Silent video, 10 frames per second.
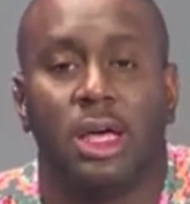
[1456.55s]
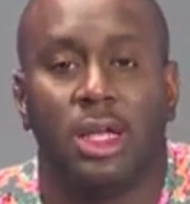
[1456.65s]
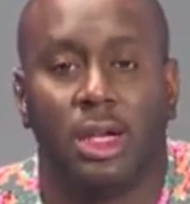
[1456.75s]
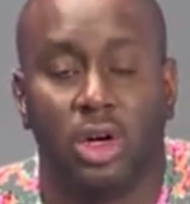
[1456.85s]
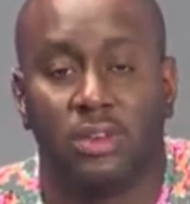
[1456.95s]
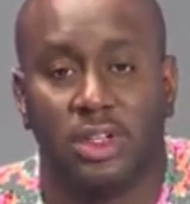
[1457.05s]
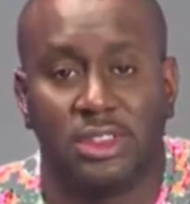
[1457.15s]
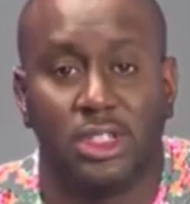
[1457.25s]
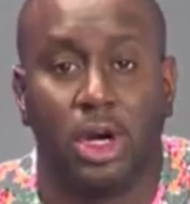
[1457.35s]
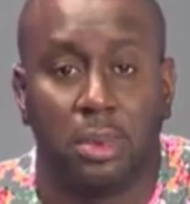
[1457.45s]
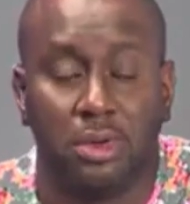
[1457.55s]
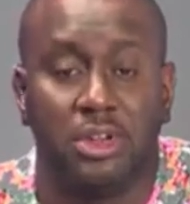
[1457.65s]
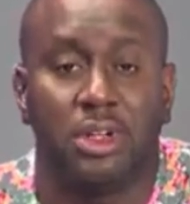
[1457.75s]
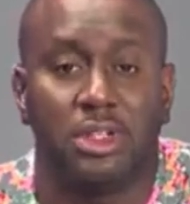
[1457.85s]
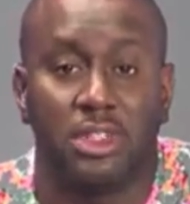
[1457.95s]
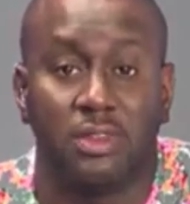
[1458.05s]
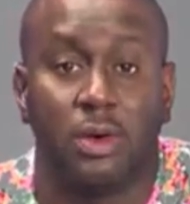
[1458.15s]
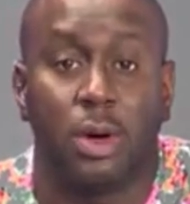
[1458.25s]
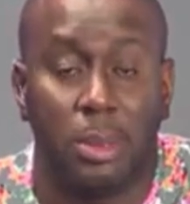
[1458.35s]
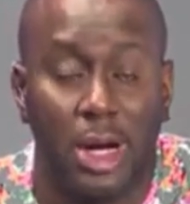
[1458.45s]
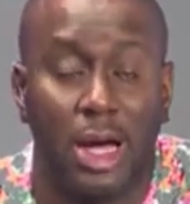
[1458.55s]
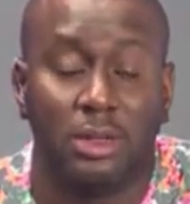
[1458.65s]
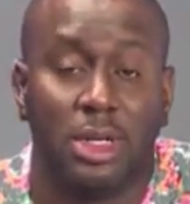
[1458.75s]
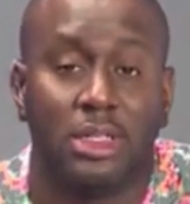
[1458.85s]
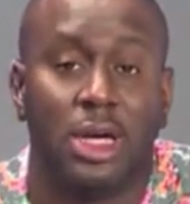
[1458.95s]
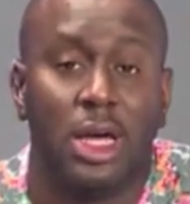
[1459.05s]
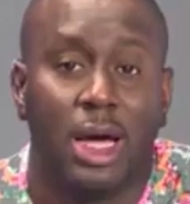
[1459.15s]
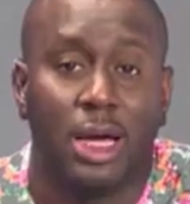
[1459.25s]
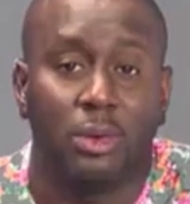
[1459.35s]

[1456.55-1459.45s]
that governs the operations of our parliament uh,